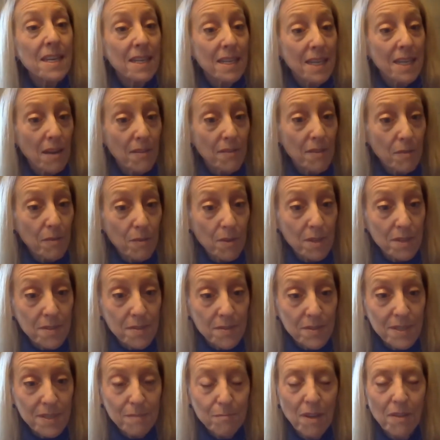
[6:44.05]
Now there are also
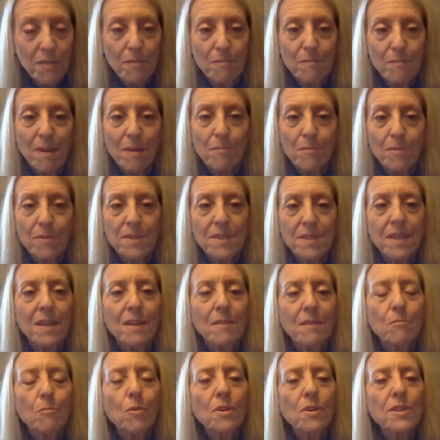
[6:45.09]
some other members,
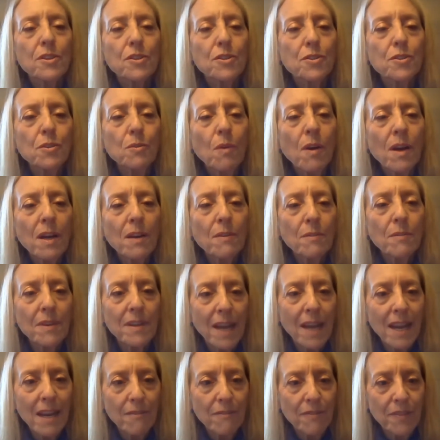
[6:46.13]
more than
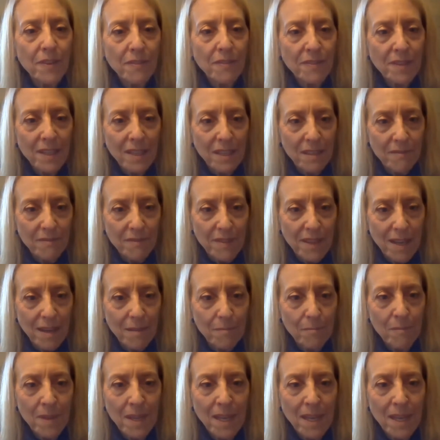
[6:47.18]
250 of them,